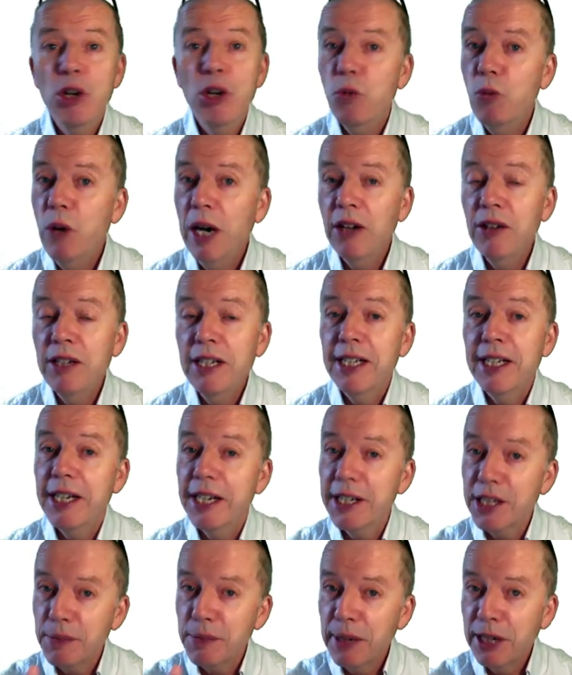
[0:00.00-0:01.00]
Well,
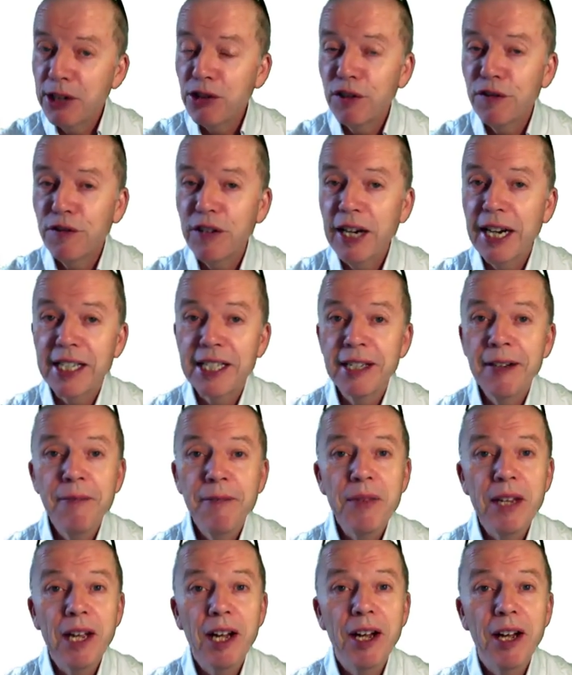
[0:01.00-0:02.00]
as a matter of fact,
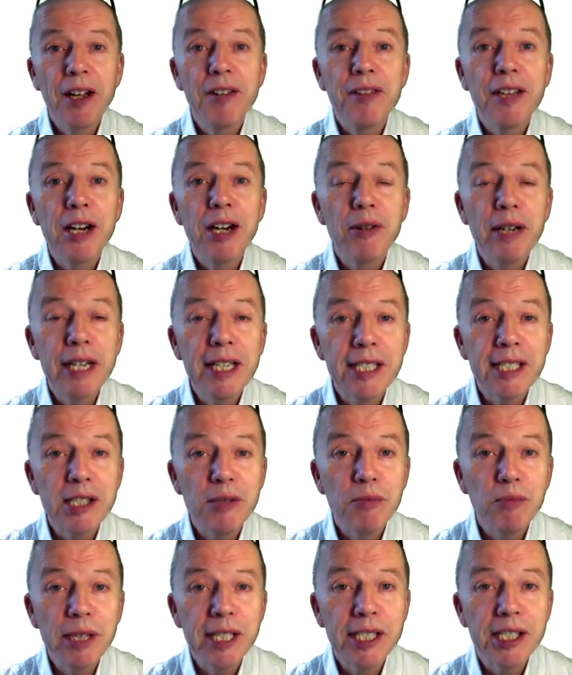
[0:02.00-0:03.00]
there is
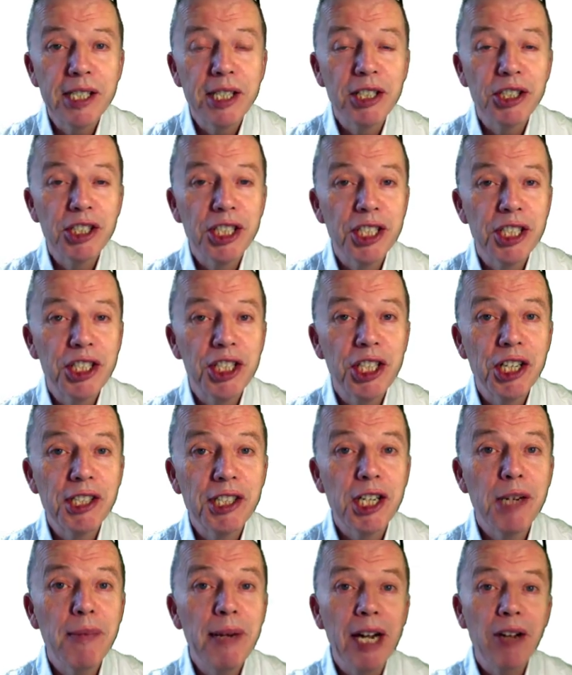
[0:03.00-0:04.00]
some research that's just
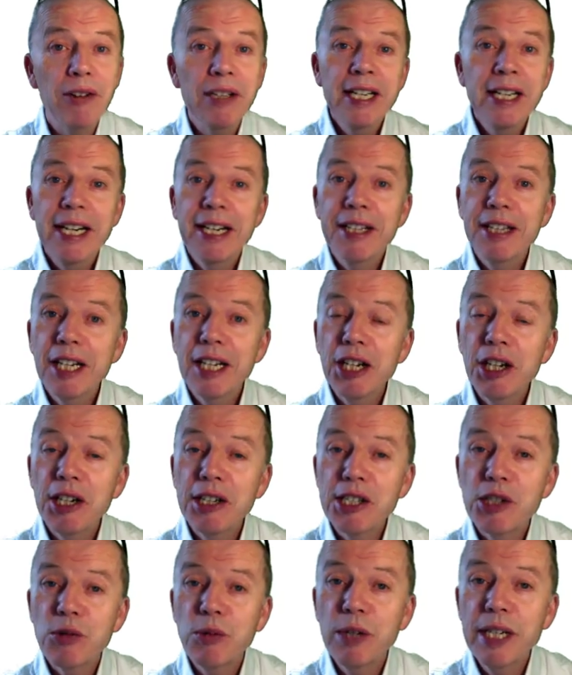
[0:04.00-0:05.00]
come out in the
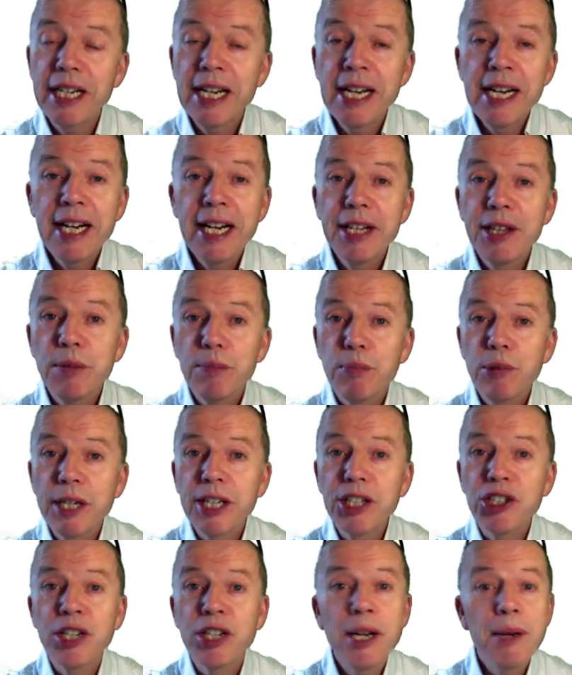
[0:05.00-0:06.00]
last week in the
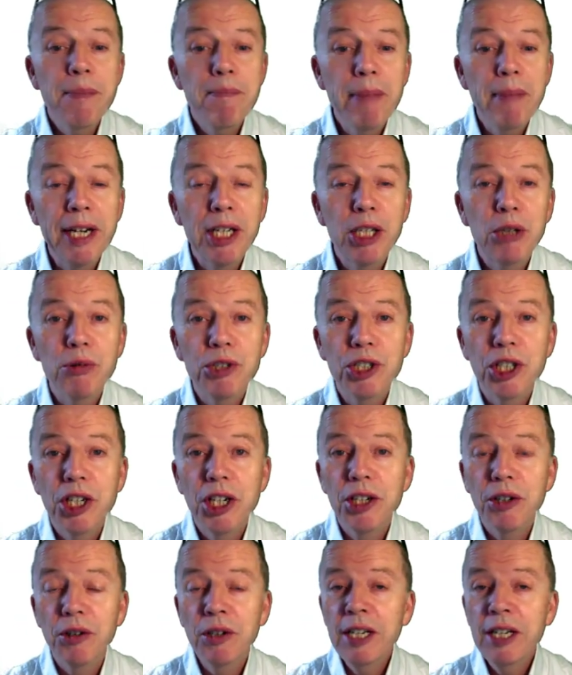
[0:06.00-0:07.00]
British Medical
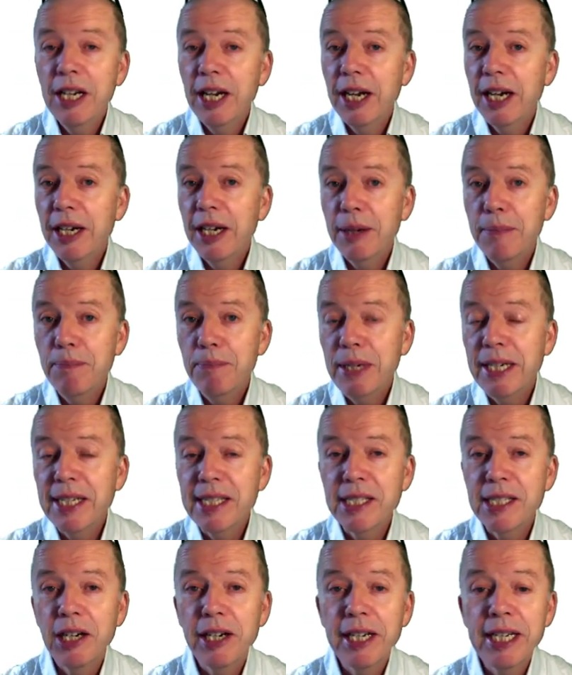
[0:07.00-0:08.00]
Journal, a big
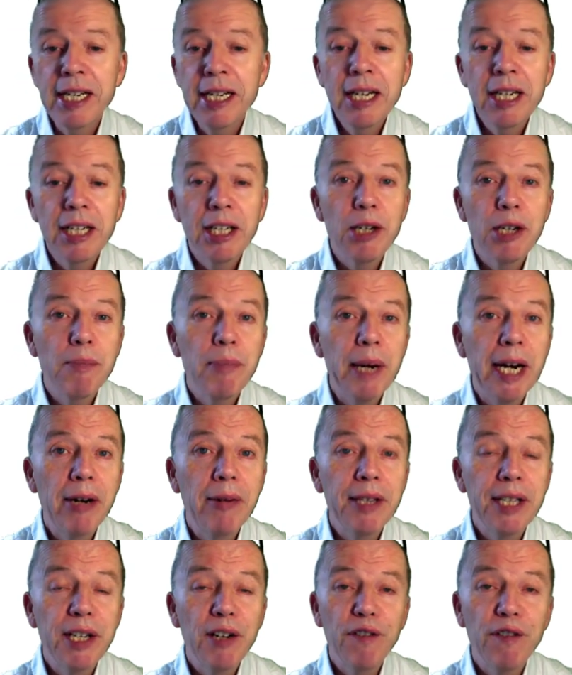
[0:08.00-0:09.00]
study
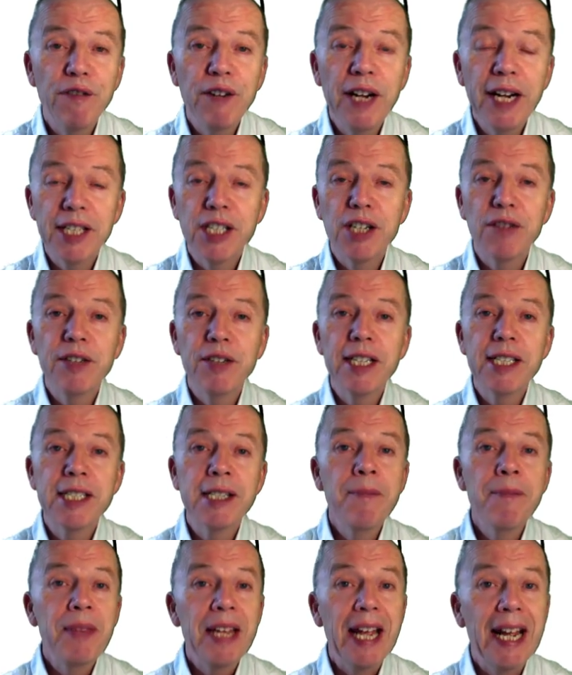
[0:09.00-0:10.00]
comparing the effectiveness
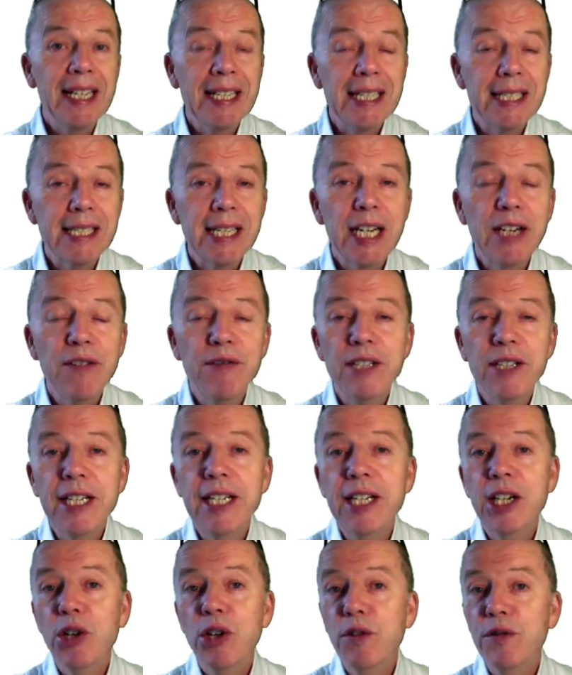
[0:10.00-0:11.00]
and
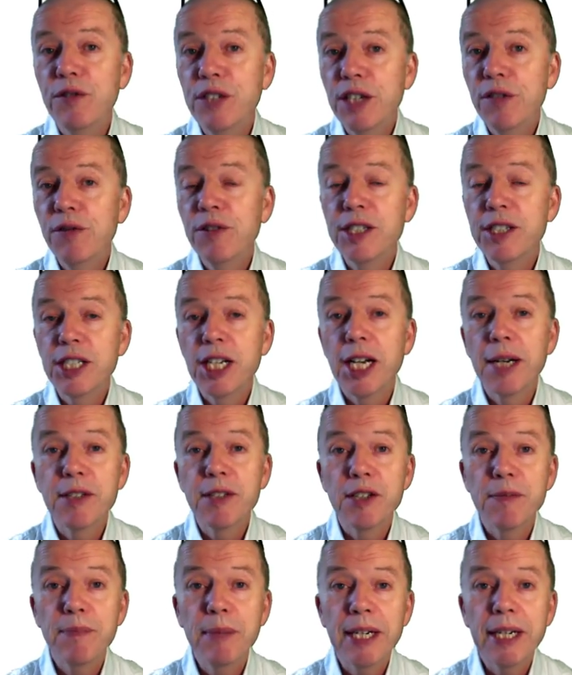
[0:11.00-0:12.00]
safety of different types
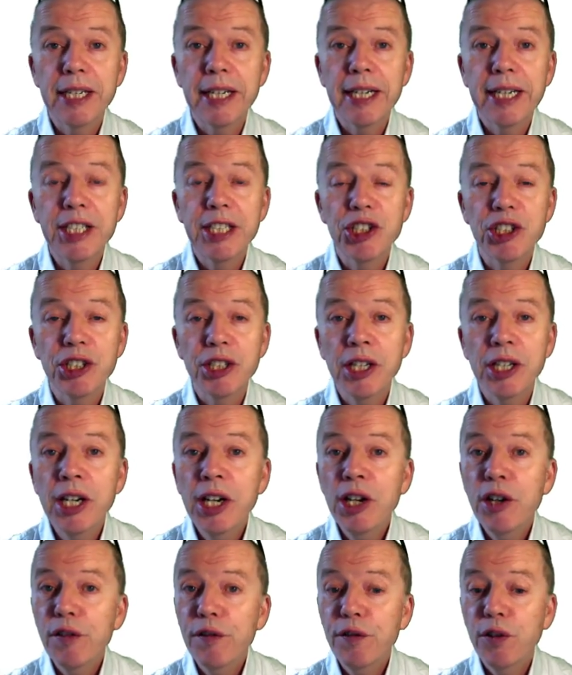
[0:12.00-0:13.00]
of medication
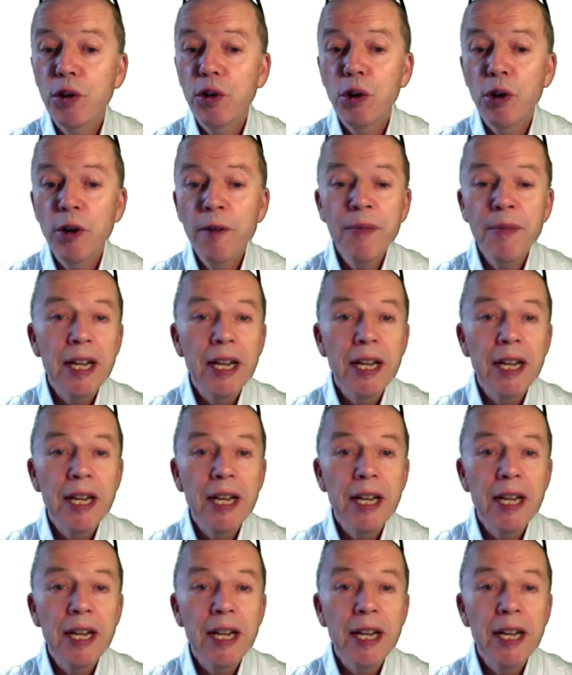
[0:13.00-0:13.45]
for